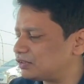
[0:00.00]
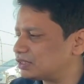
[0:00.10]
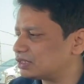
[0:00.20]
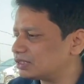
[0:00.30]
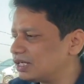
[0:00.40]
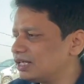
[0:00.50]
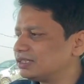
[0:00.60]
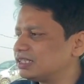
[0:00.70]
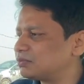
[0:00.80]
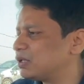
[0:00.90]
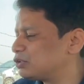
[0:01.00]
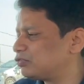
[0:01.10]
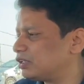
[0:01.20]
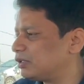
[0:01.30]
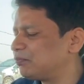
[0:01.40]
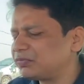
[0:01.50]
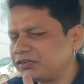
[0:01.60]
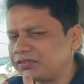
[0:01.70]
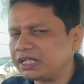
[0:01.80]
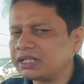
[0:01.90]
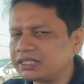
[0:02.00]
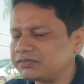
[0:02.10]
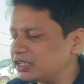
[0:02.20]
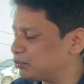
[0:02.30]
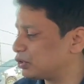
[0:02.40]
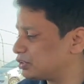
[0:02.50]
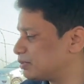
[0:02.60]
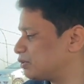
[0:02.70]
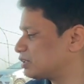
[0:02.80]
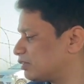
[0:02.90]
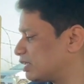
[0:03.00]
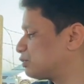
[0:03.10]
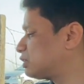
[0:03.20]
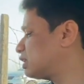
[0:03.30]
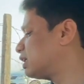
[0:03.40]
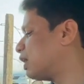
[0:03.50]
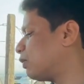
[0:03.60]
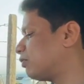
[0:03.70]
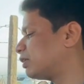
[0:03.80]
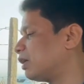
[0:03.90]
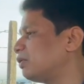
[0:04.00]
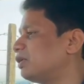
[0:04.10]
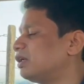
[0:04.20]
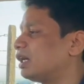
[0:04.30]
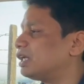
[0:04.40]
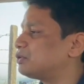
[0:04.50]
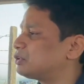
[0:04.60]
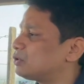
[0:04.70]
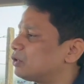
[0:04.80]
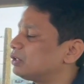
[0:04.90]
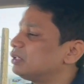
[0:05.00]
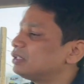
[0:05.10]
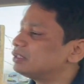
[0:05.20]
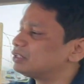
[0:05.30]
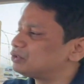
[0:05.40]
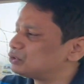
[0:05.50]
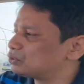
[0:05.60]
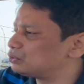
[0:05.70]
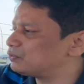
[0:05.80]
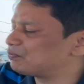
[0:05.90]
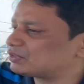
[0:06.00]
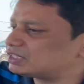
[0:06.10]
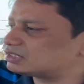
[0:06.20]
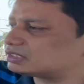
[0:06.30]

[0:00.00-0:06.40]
features just makes you feel very nice and very positive about yourself. I'll switch the car off now. I switched it on just to show you this